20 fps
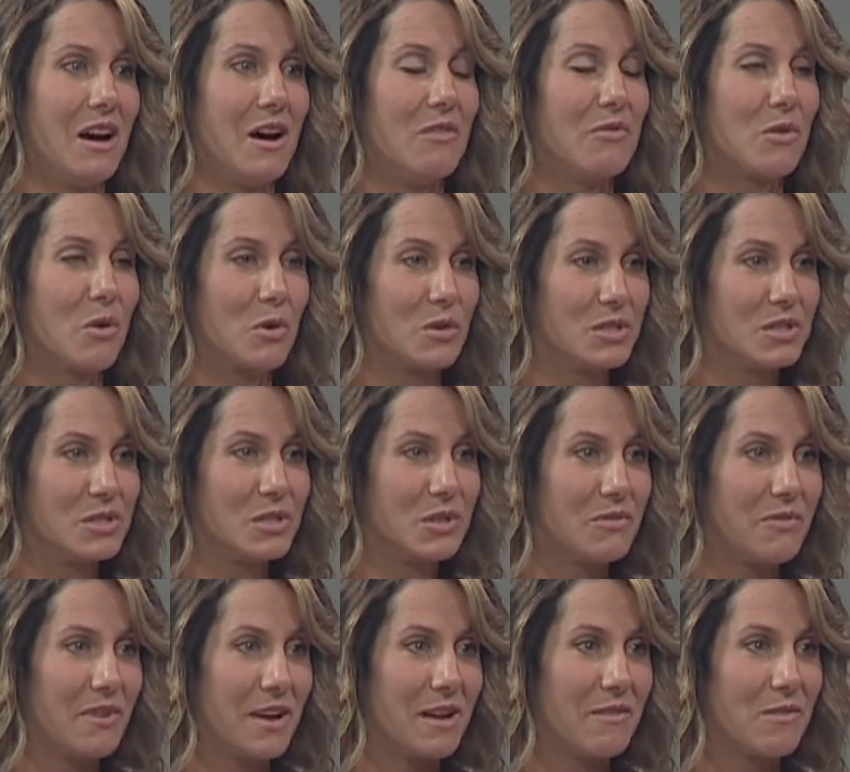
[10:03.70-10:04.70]
Of course, your
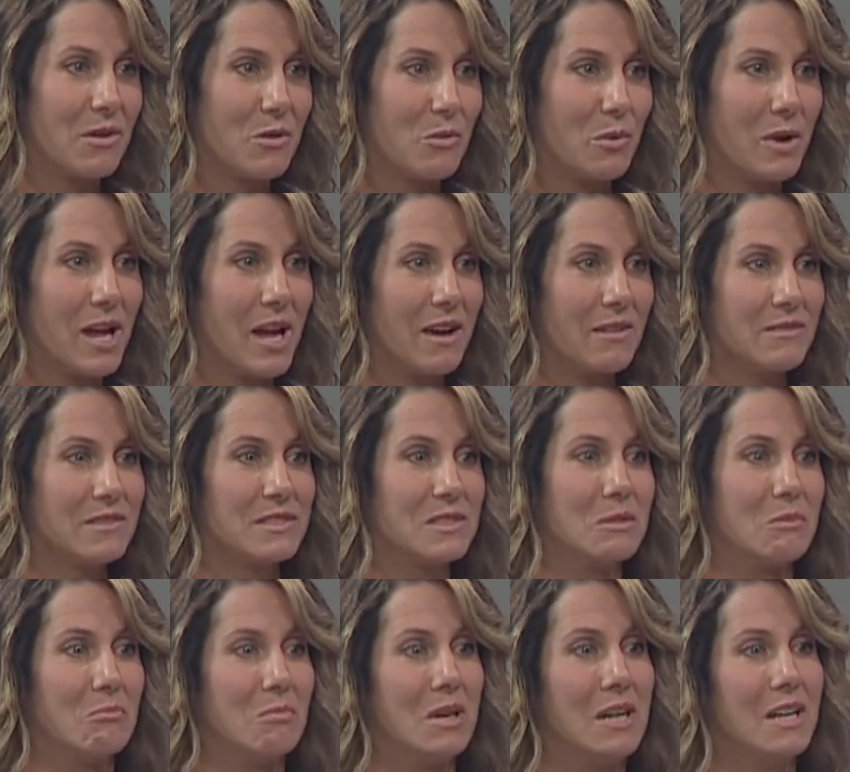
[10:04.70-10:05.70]
favorite, we have
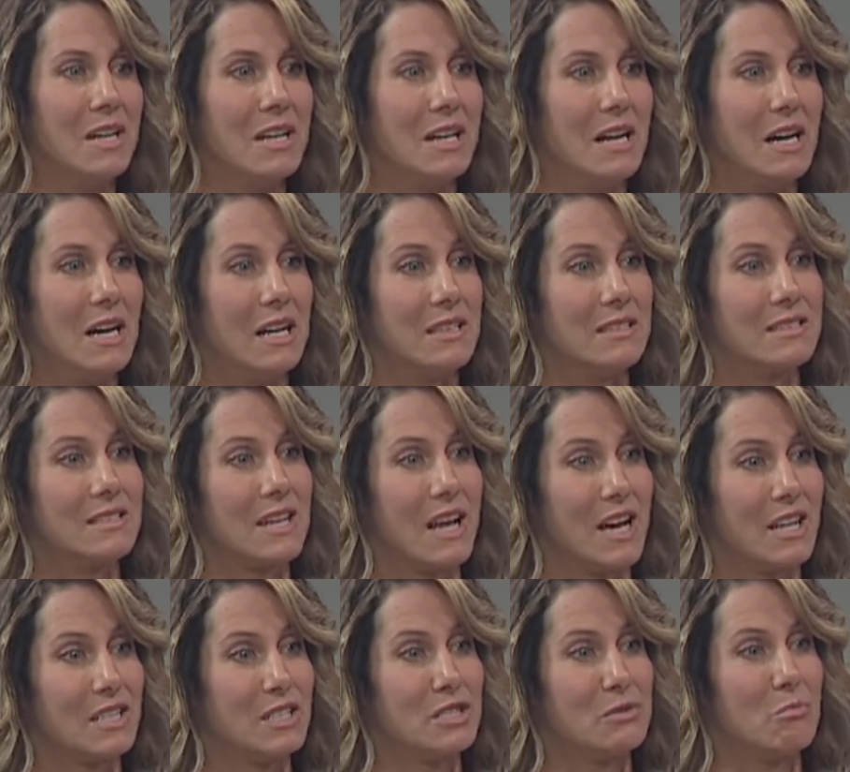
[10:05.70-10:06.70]
some uh,
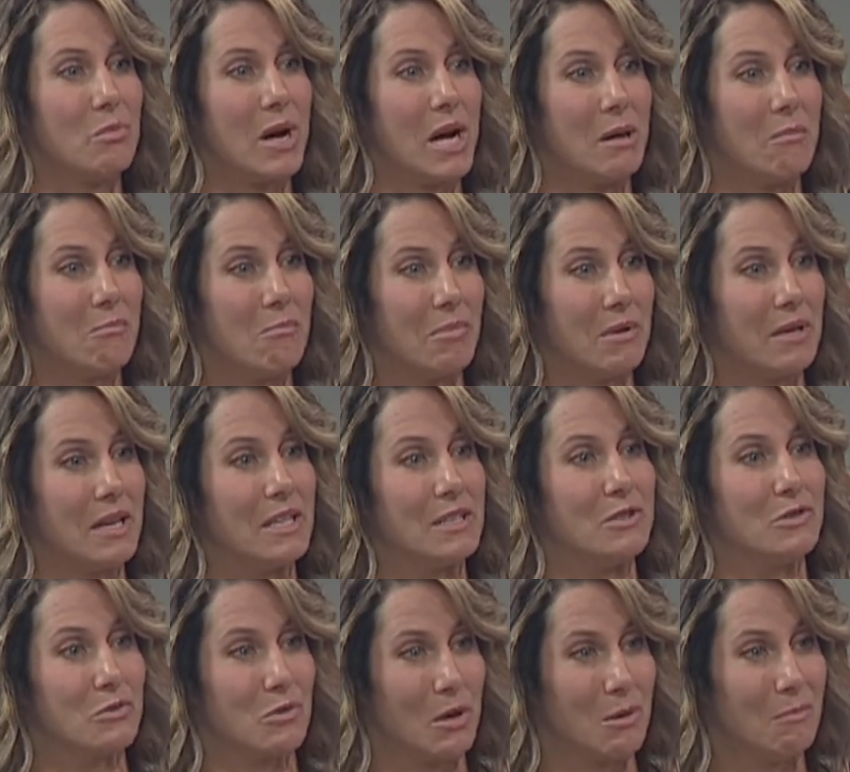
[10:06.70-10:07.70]
Scottish pipe and
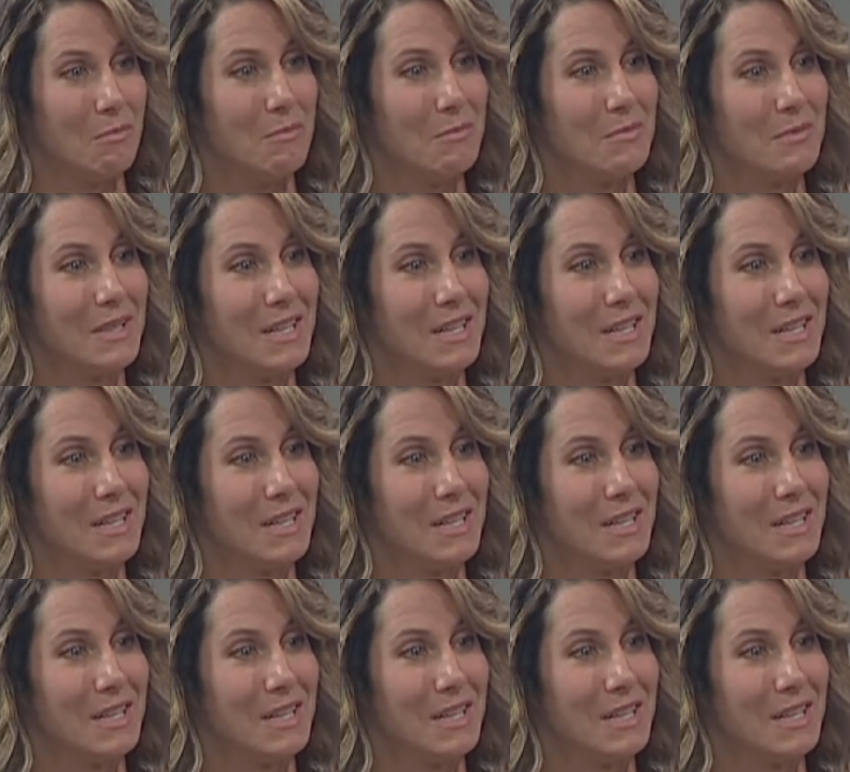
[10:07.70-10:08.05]
drum